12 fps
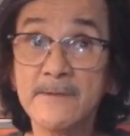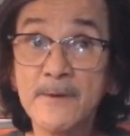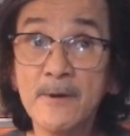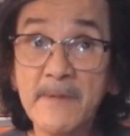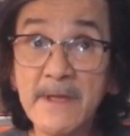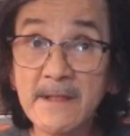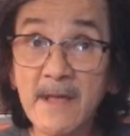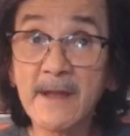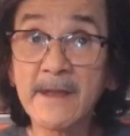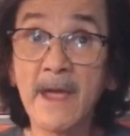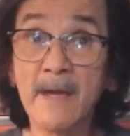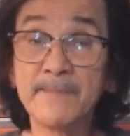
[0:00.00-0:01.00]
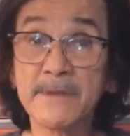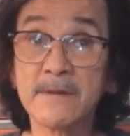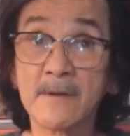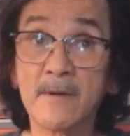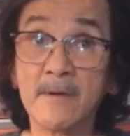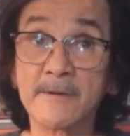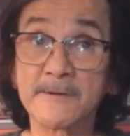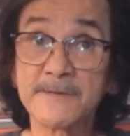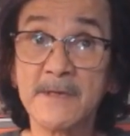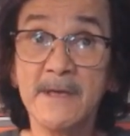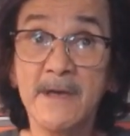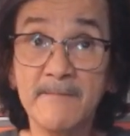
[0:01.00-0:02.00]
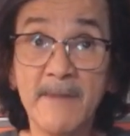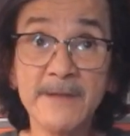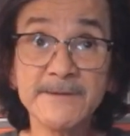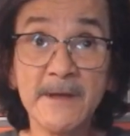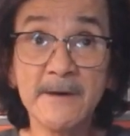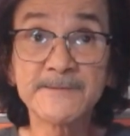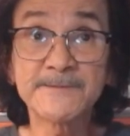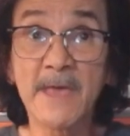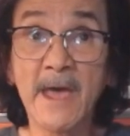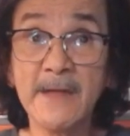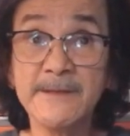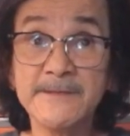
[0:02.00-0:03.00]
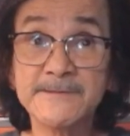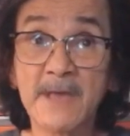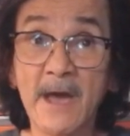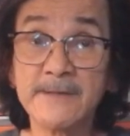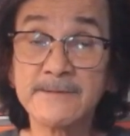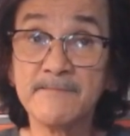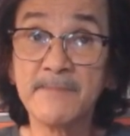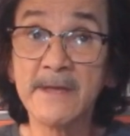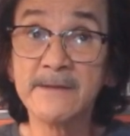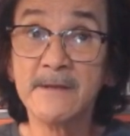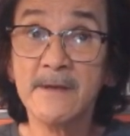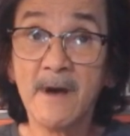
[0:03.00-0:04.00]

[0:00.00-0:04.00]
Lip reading: They'll be a lot happier orcs. Imagine how sad these guys have been,